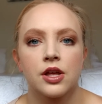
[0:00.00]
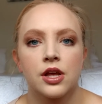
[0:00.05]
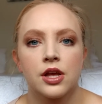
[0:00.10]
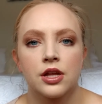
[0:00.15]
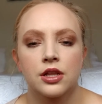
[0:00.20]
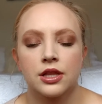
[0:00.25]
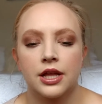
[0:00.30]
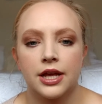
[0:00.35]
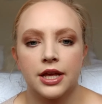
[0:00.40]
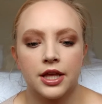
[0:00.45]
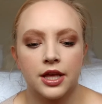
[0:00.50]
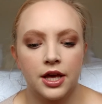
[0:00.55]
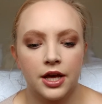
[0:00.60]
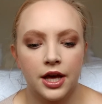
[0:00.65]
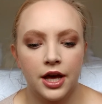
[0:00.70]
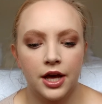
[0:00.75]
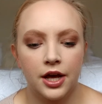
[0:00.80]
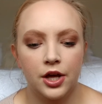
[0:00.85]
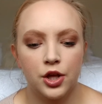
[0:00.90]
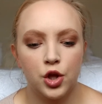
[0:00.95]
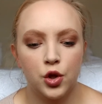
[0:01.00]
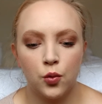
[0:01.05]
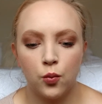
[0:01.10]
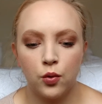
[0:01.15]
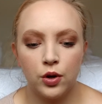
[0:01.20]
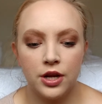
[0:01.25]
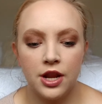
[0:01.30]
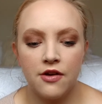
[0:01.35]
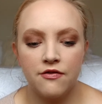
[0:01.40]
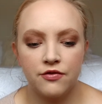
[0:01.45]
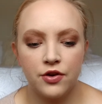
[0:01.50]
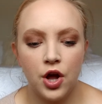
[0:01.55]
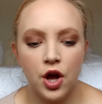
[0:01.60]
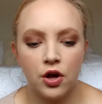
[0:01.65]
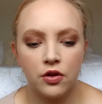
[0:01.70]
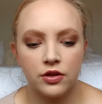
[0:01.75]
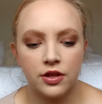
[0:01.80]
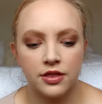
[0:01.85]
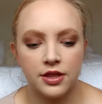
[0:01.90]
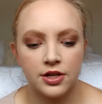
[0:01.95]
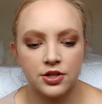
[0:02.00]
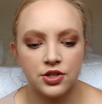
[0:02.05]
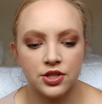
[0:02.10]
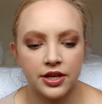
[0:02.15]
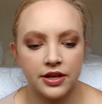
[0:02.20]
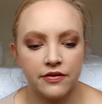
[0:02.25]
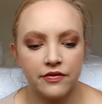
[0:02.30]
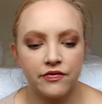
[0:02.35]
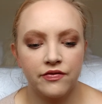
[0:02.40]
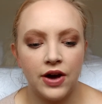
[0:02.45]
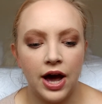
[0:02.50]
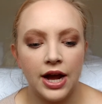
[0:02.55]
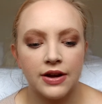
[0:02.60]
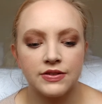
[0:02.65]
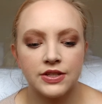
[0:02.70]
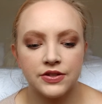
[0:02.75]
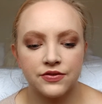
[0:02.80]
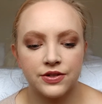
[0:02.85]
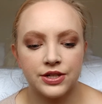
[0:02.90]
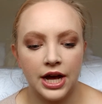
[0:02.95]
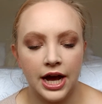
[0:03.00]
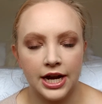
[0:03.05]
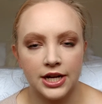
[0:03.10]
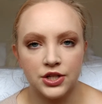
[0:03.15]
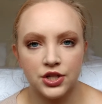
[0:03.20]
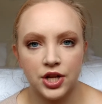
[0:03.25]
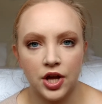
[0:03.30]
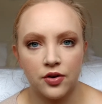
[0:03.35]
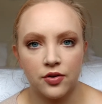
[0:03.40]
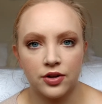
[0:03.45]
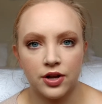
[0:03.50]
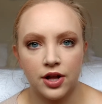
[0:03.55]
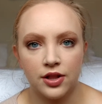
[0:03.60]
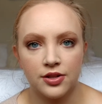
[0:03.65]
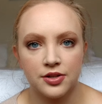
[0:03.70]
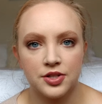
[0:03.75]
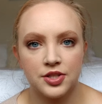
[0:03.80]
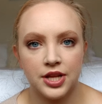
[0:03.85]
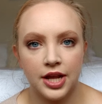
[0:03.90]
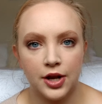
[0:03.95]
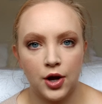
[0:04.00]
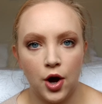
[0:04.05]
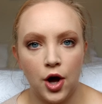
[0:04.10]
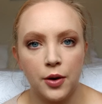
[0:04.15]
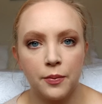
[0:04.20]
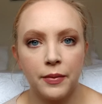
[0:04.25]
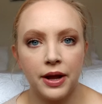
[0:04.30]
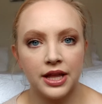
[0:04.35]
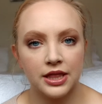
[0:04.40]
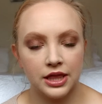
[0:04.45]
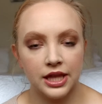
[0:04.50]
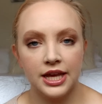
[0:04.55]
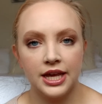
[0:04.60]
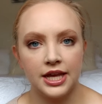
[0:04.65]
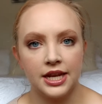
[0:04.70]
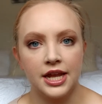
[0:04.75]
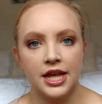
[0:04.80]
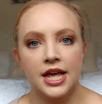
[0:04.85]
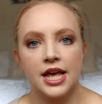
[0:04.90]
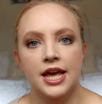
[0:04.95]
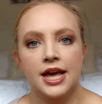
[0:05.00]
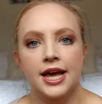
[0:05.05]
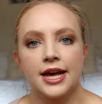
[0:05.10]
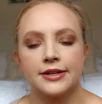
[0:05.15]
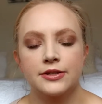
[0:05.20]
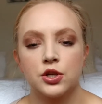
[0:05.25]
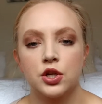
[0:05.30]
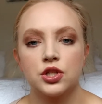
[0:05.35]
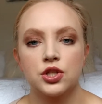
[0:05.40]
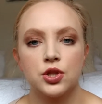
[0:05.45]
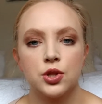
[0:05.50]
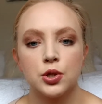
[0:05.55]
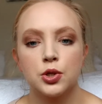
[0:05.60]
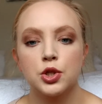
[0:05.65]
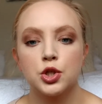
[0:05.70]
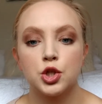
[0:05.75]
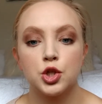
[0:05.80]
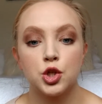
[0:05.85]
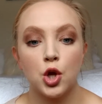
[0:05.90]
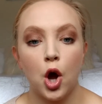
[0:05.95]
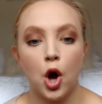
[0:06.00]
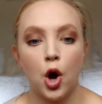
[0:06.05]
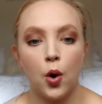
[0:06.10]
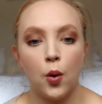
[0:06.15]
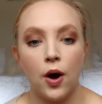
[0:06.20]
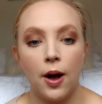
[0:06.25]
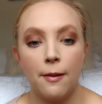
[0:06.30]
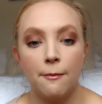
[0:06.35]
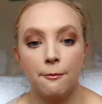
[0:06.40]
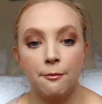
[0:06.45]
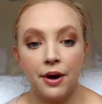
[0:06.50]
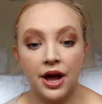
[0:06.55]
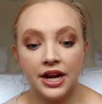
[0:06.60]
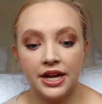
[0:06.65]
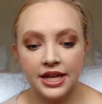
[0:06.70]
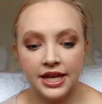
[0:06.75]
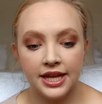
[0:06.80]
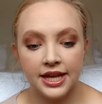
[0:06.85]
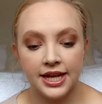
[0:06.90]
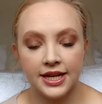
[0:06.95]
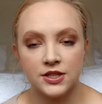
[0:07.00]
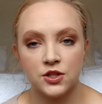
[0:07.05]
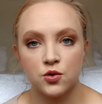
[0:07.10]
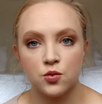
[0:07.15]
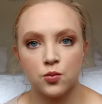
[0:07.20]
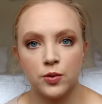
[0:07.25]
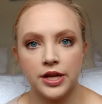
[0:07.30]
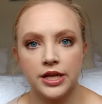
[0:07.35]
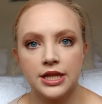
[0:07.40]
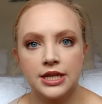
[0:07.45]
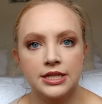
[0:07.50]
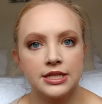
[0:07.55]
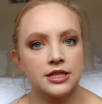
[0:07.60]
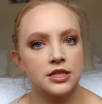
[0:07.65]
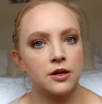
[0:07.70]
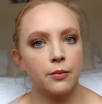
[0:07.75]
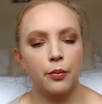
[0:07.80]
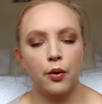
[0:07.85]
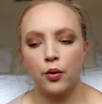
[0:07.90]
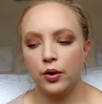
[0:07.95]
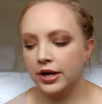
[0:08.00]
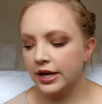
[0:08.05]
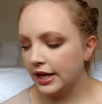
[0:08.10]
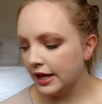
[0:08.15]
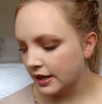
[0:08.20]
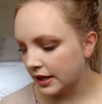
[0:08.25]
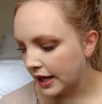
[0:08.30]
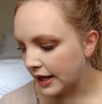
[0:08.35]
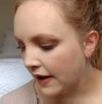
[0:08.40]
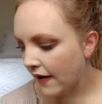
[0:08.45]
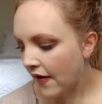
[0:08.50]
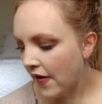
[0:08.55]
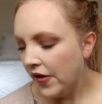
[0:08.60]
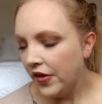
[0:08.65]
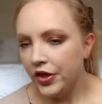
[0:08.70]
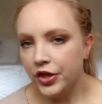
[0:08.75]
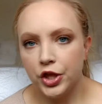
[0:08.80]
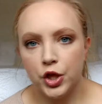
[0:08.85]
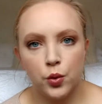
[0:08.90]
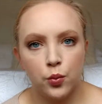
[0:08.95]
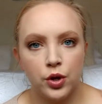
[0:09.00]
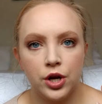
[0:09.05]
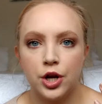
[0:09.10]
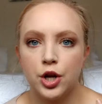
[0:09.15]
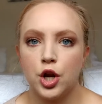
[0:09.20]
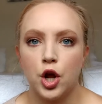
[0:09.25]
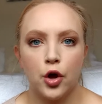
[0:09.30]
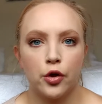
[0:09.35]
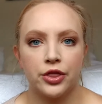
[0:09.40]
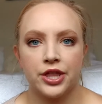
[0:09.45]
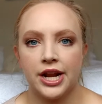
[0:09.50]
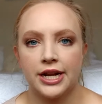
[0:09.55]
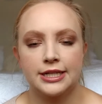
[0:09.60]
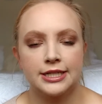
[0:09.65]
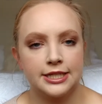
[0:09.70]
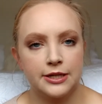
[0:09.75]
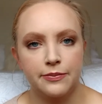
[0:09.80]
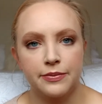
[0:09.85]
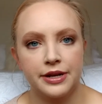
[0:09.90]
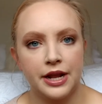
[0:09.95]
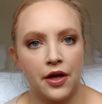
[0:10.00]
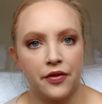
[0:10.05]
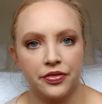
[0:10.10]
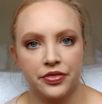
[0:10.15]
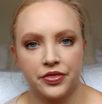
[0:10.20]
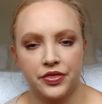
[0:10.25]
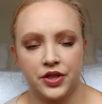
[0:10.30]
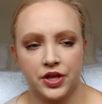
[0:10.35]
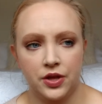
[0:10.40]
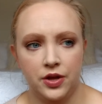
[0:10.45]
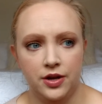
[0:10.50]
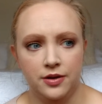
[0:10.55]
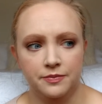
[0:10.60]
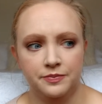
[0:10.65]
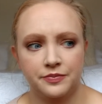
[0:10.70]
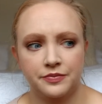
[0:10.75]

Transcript: Like, you wouldn't have known that there's like 5 different eyeshadow colors like on my lid. It just looks so muddy. It's really disappointing. Like, you wouldn't know that I deepened out the